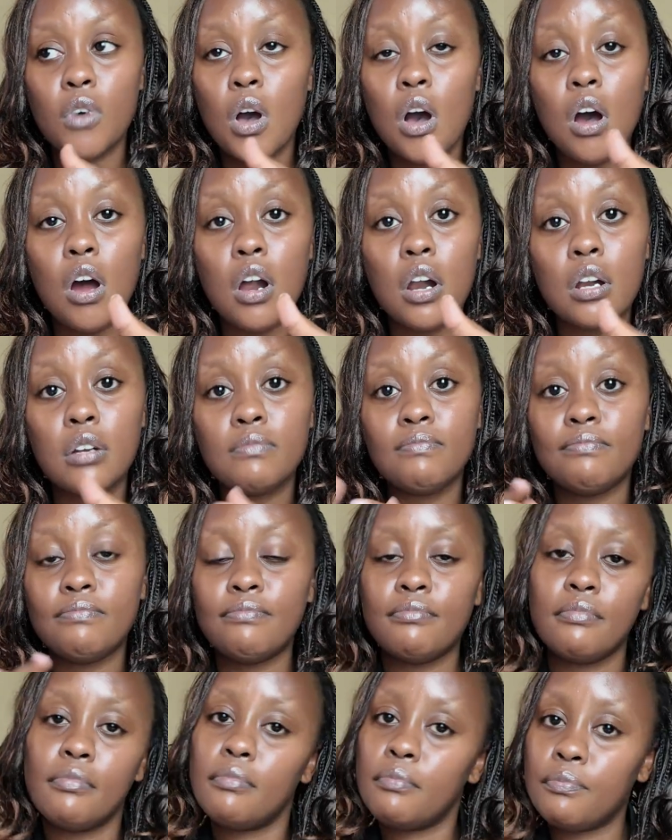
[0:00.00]
or
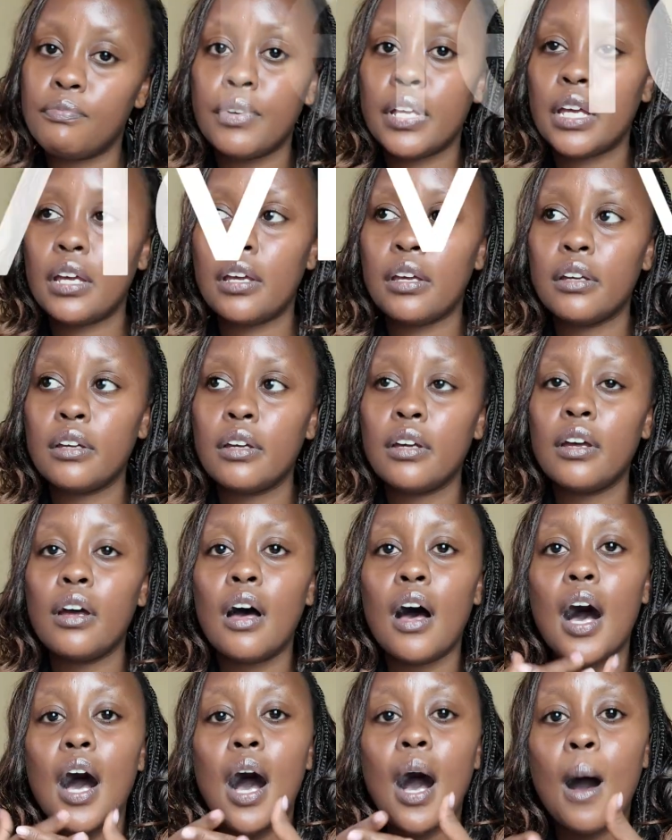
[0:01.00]
be
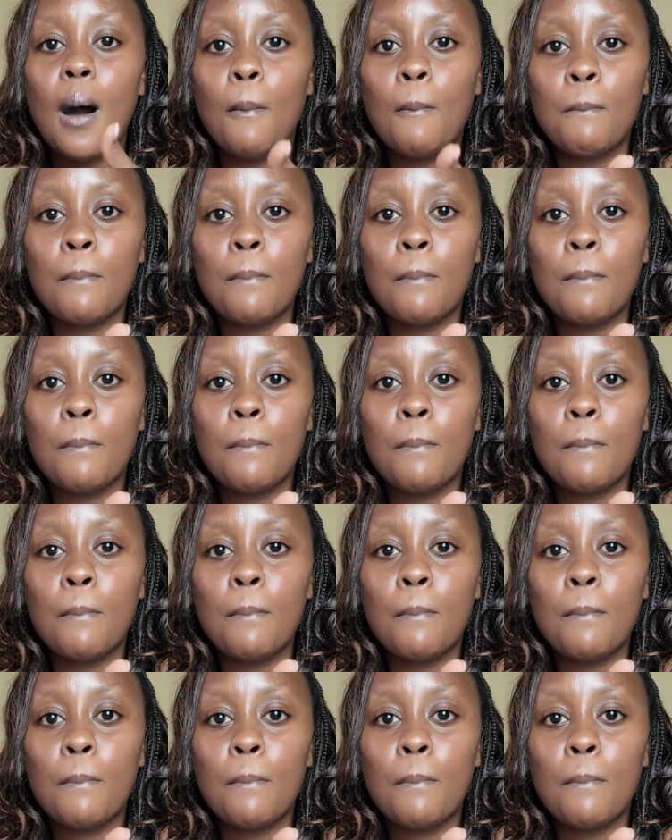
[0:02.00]
a